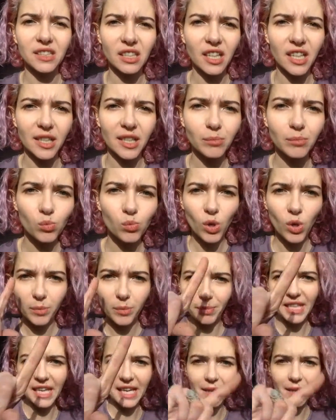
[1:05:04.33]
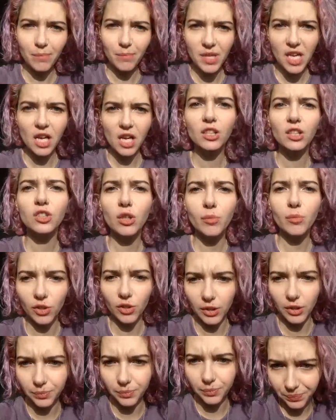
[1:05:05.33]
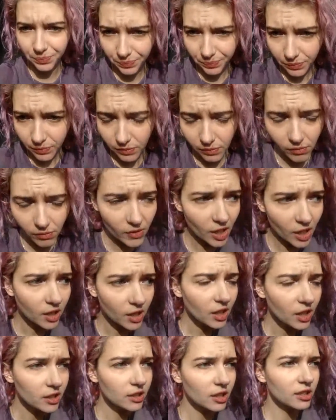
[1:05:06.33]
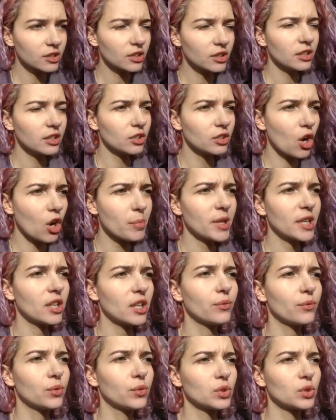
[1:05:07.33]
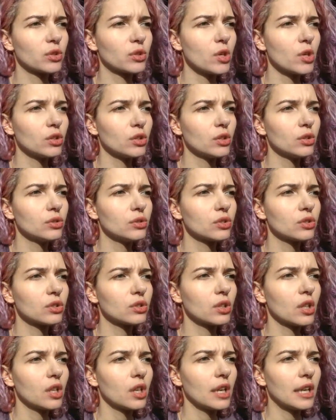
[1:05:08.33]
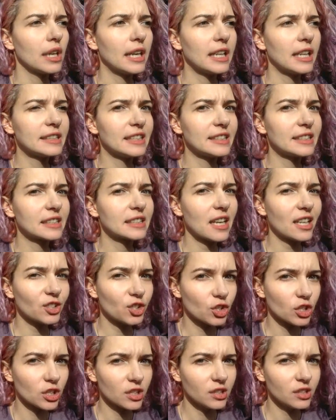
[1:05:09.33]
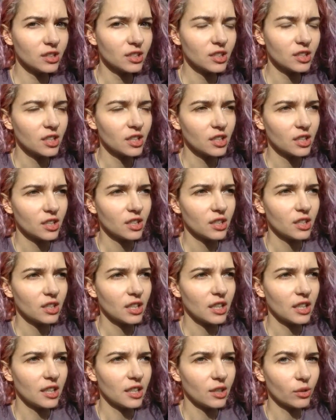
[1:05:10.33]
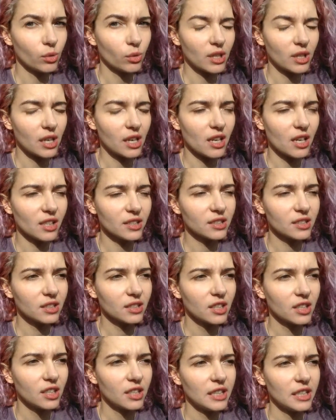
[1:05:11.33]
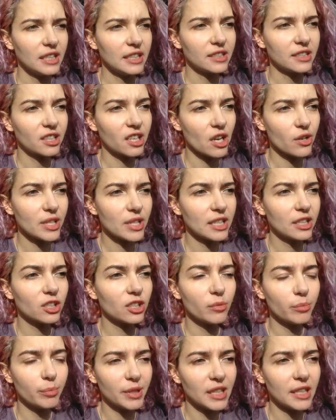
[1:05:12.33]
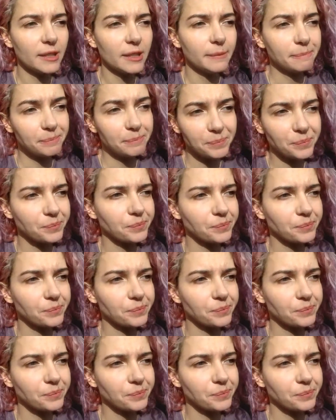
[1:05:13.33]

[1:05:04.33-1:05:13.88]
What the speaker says: time, 1 p.m. tomorrow. The topic for tomorrow's discussion or class is going to be